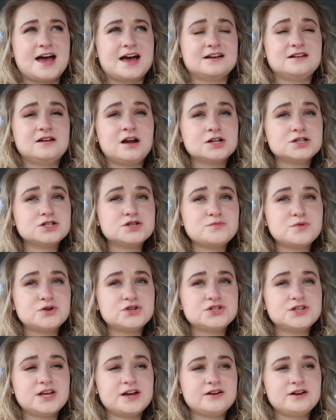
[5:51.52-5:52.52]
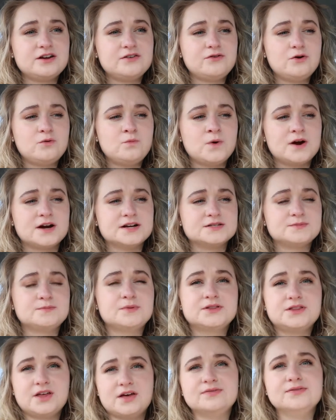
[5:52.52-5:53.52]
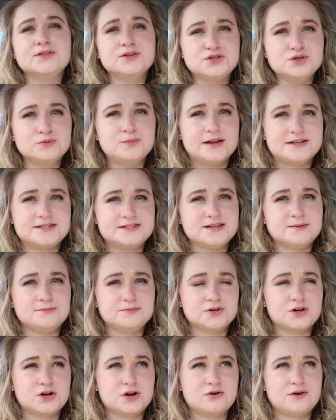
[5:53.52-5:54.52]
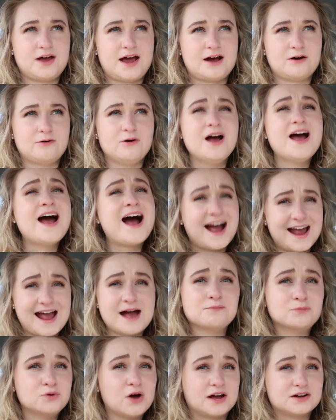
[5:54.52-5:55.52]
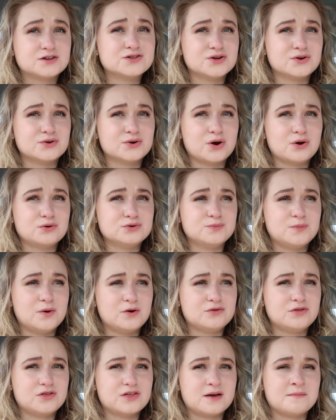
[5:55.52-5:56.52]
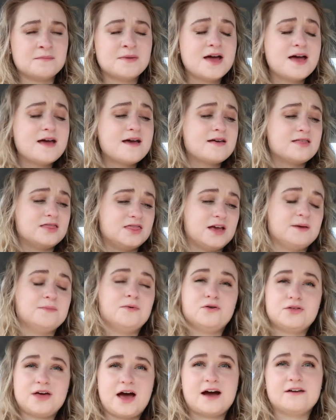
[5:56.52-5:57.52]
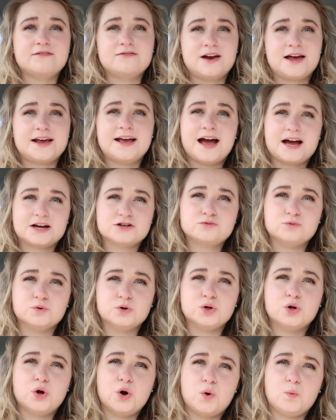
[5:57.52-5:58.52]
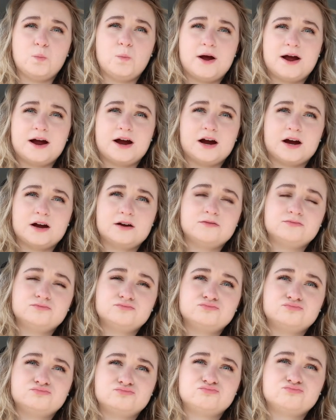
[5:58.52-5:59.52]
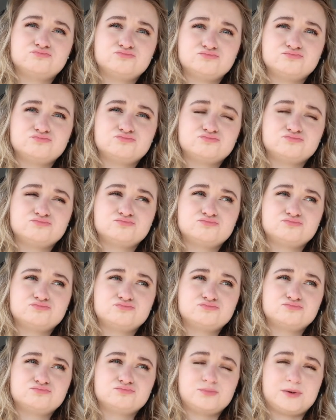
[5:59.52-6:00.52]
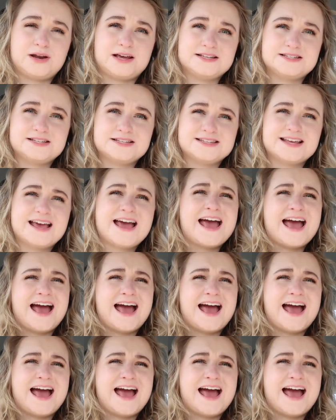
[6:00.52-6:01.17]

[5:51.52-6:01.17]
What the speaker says: Not so much in the area of homewares, but then the two places I'm going to go now, I am actually going to go to both of them. They both have like actual homeware places.